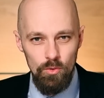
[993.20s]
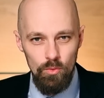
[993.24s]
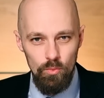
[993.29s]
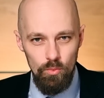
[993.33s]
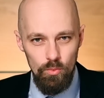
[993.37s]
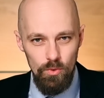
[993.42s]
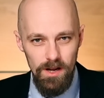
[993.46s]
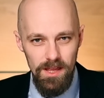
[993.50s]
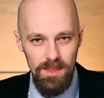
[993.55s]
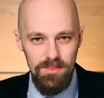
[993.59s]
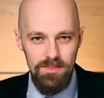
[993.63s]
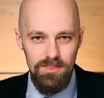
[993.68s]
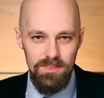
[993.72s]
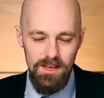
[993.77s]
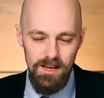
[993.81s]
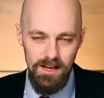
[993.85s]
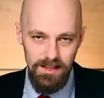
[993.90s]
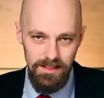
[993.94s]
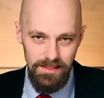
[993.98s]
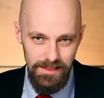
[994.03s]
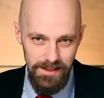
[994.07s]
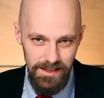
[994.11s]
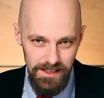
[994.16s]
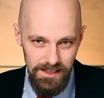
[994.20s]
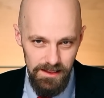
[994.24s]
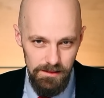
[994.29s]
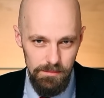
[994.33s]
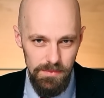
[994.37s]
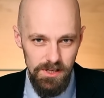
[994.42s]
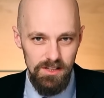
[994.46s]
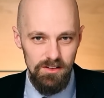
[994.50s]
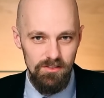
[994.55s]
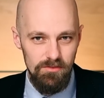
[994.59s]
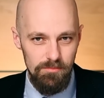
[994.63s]
With a little
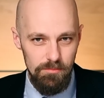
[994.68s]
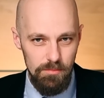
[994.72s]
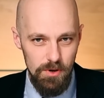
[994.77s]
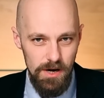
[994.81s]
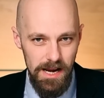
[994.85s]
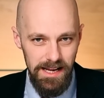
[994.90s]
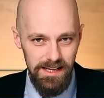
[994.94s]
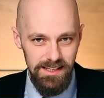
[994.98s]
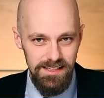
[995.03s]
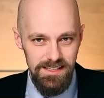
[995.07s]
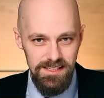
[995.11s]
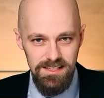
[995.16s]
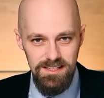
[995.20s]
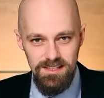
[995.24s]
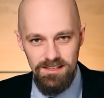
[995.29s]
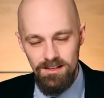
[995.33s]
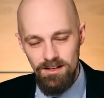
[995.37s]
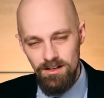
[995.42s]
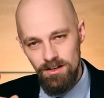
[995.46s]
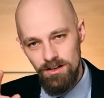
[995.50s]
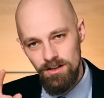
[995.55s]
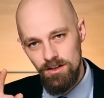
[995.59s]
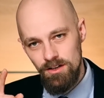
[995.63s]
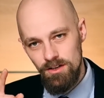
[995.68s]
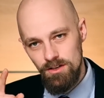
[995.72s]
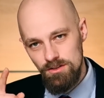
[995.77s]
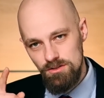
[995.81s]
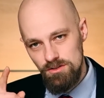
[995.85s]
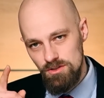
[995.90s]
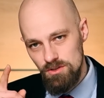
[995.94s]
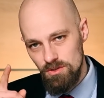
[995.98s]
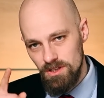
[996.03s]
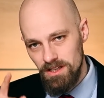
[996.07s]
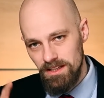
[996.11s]
bit of practice,
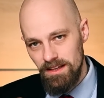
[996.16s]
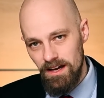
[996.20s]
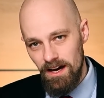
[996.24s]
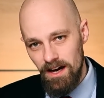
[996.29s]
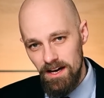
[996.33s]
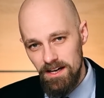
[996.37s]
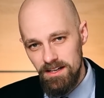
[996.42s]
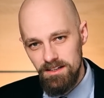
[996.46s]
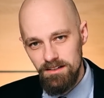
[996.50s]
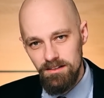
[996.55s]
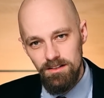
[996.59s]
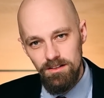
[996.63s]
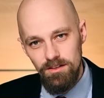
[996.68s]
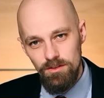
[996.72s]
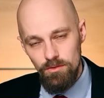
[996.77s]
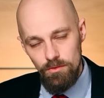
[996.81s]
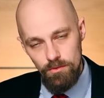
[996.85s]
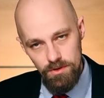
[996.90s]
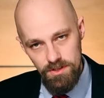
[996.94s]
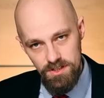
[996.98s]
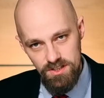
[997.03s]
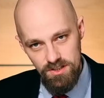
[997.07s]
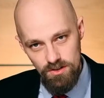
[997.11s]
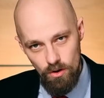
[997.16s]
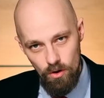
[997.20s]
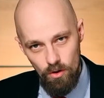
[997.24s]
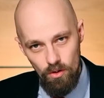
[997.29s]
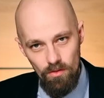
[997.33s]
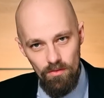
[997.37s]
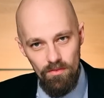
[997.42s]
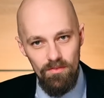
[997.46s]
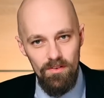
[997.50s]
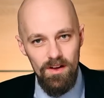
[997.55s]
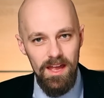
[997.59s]
you can either
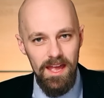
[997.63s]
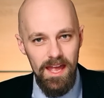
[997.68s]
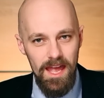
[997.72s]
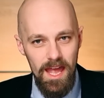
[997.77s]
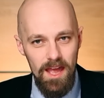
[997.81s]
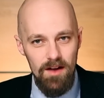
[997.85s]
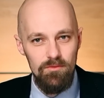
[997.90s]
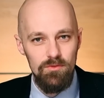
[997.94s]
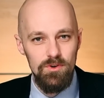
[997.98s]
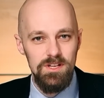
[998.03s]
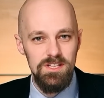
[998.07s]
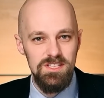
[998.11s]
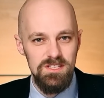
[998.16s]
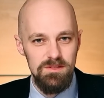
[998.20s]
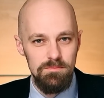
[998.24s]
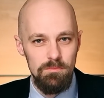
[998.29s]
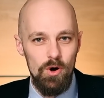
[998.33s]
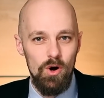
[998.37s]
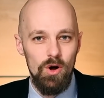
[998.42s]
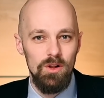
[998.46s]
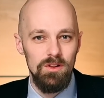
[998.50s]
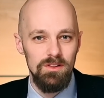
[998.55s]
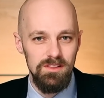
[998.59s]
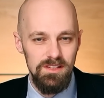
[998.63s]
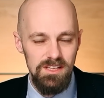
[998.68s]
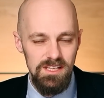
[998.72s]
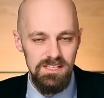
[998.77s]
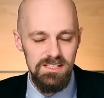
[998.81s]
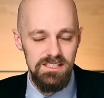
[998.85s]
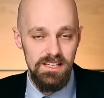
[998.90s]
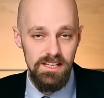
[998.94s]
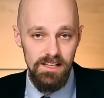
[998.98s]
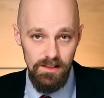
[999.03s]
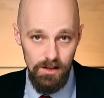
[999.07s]
resolve every small
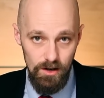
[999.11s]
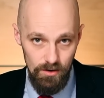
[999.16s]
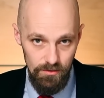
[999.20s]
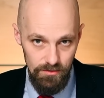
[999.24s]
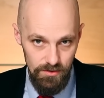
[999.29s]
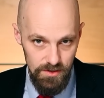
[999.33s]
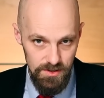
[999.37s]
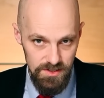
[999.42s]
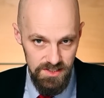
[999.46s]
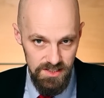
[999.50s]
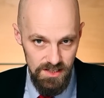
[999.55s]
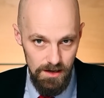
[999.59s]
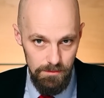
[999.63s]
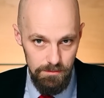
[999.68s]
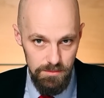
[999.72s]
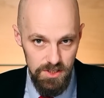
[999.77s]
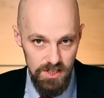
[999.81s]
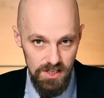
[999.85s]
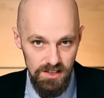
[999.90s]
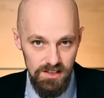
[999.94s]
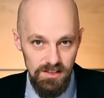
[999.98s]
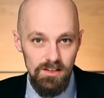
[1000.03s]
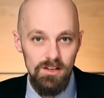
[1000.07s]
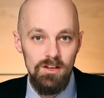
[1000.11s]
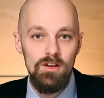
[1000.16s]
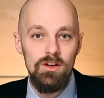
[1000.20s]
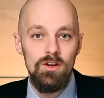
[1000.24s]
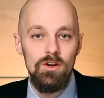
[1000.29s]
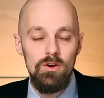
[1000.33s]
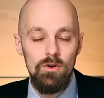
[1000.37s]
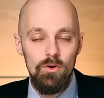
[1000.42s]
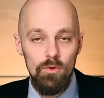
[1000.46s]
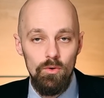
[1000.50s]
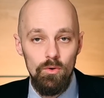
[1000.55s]
detail of your subject,
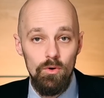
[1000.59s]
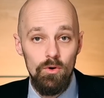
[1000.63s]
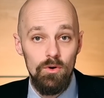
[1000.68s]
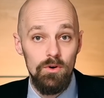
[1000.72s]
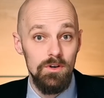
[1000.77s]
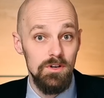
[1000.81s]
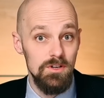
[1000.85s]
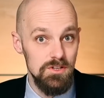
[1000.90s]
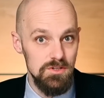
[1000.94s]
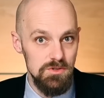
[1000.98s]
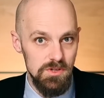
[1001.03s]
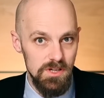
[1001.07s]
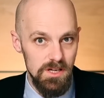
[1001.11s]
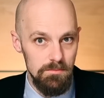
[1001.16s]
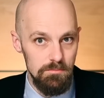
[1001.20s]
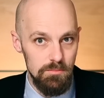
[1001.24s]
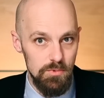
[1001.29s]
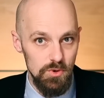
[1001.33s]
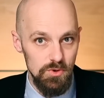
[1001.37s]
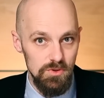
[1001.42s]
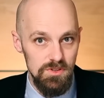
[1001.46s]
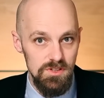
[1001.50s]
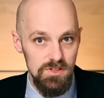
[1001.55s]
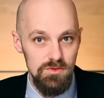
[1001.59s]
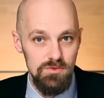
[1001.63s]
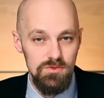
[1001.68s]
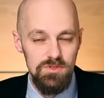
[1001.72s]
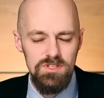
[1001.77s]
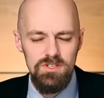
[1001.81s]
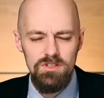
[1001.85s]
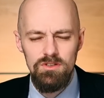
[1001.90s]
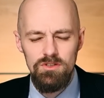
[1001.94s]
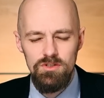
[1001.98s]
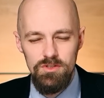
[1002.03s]
or you can
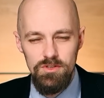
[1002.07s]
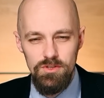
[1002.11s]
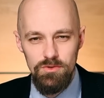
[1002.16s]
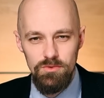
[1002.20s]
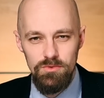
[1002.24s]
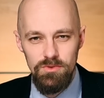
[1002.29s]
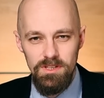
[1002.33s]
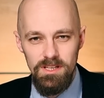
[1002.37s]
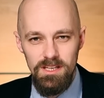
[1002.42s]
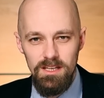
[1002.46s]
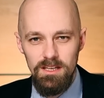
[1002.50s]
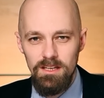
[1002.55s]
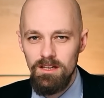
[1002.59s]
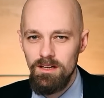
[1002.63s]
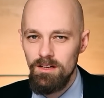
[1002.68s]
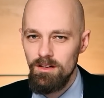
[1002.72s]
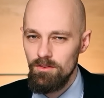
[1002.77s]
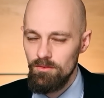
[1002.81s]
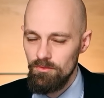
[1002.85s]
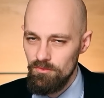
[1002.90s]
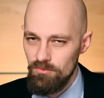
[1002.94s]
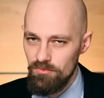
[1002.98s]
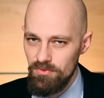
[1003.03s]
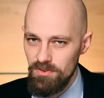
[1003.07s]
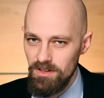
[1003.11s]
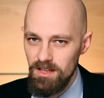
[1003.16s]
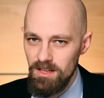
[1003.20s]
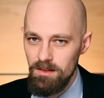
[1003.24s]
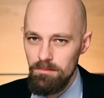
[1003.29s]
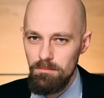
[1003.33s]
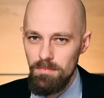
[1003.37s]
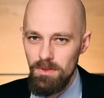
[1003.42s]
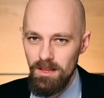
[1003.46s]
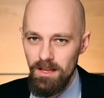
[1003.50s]
produce unique
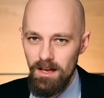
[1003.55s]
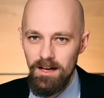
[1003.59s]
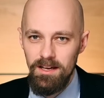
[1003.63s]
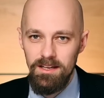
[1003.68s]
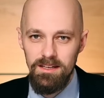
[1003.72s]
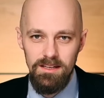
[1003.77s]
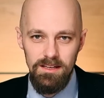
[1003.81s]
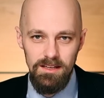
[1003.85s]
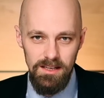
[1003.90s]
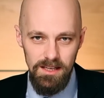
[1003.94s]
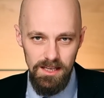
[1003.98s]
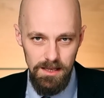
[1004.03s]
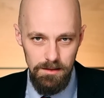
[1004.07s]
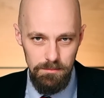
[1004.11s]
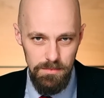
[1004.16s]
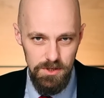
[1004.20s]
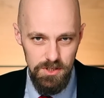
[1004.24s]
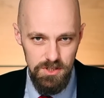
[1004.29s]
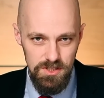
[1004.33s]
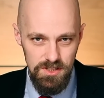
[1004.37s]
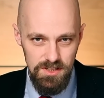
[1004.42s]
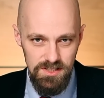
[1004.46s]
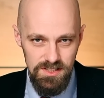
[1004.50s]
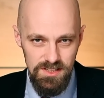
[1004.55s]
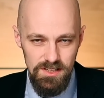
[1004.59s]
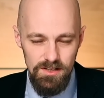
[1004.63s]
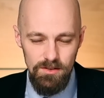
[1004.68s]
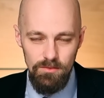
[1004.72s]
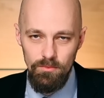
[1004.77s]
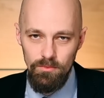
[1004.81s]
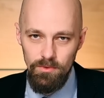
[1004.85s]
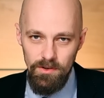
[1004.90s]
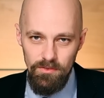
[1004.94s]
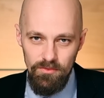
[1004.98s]
film-like images
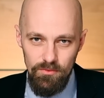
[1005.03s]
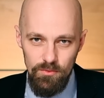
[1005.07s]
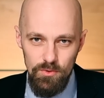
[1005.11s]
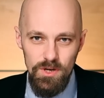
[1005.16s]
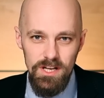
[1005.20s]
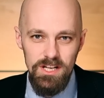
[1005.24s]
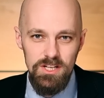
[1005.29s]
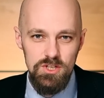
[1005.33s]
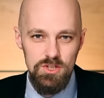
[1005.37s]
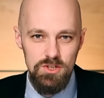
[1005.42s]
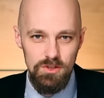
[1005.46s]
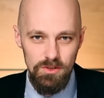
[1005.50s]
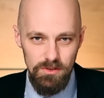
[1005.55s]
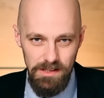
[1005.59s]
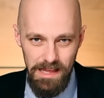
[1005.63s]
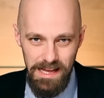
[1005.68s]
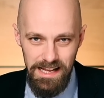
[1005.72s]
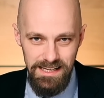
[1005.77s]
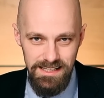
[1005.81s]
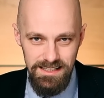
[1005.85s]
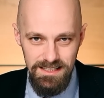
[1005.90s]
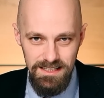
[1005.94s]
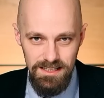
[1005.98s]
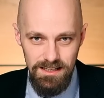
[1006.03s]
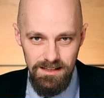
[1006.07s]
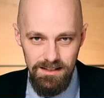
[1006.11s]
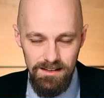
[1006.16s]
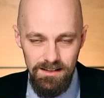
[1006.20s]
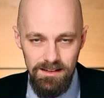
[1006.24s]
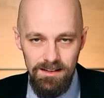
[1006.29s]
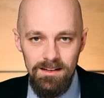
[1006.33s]
with rich tonality.